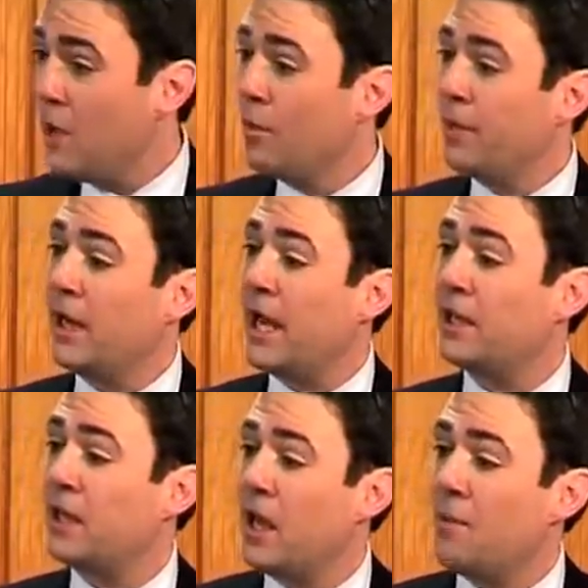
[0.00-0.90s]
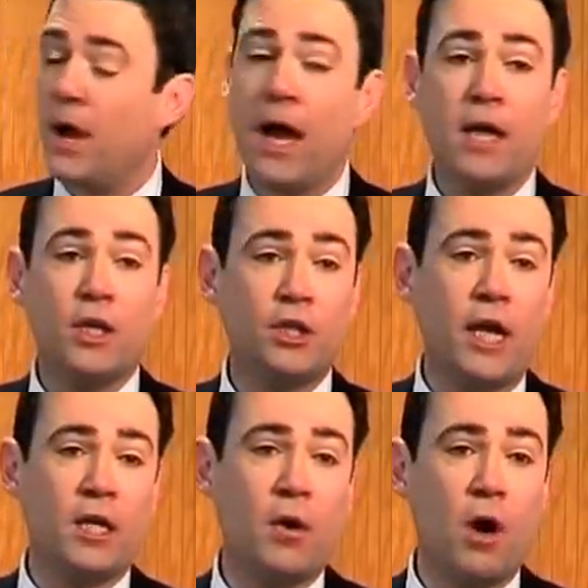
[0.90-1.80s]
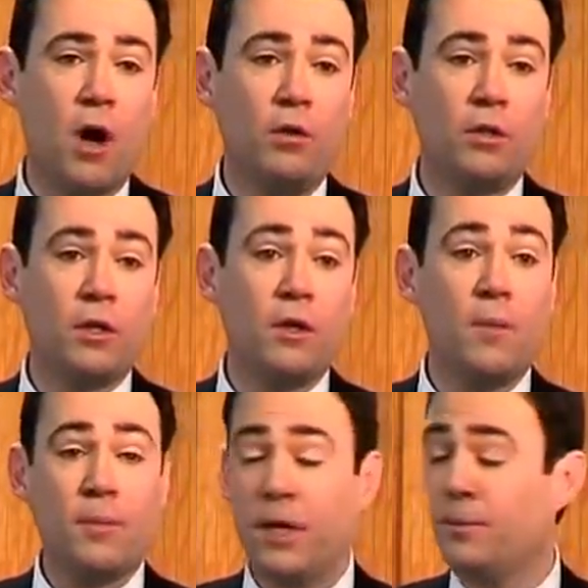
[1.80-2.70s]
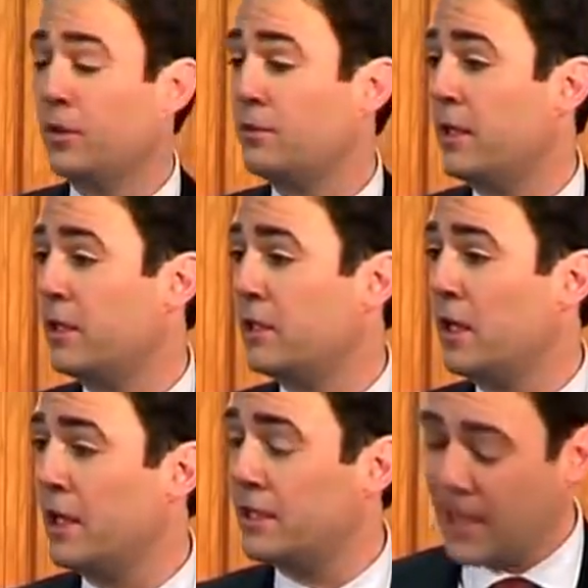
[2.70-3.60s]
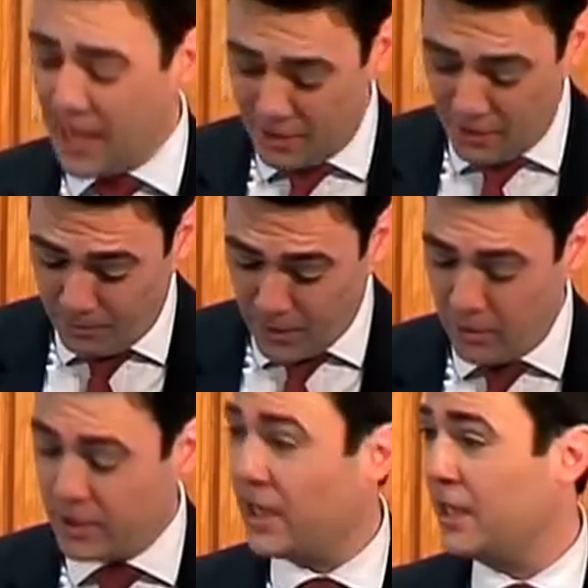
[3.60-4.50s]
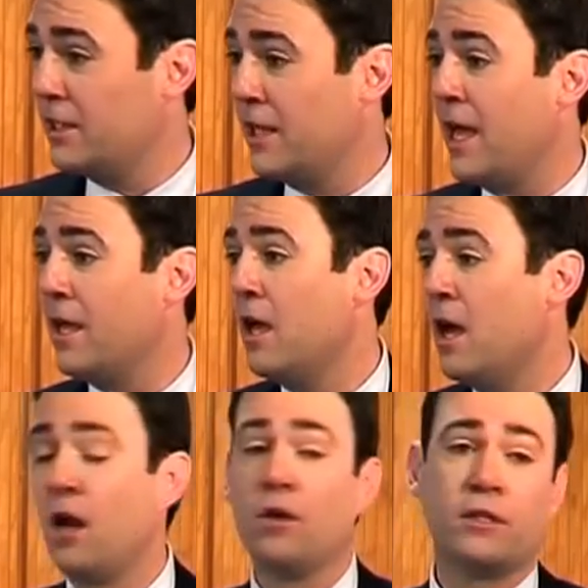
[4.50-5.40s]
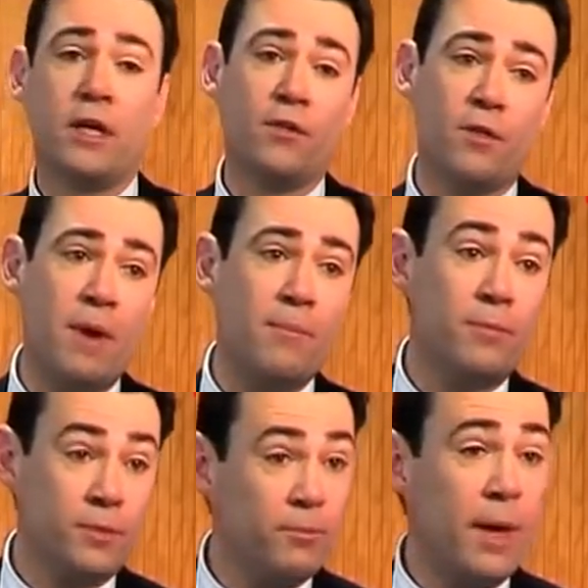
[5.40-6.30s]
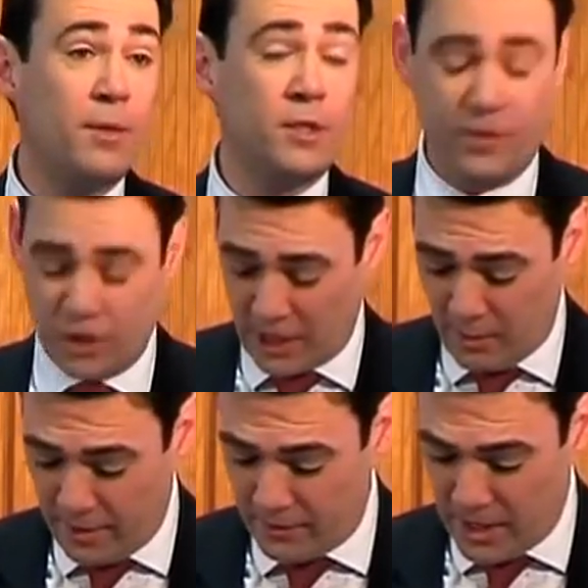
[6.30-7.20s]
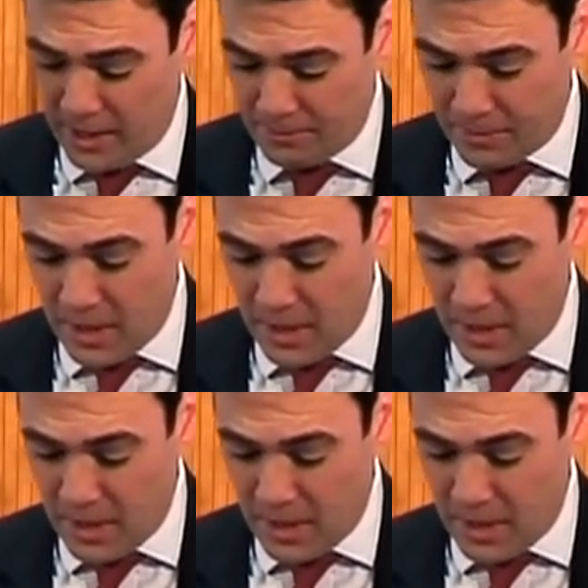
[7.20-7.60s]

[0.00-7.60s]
It will be led by Shadow Older People's Minister Liz Kendall, who is here today, alongside other members of the Shadow Health team,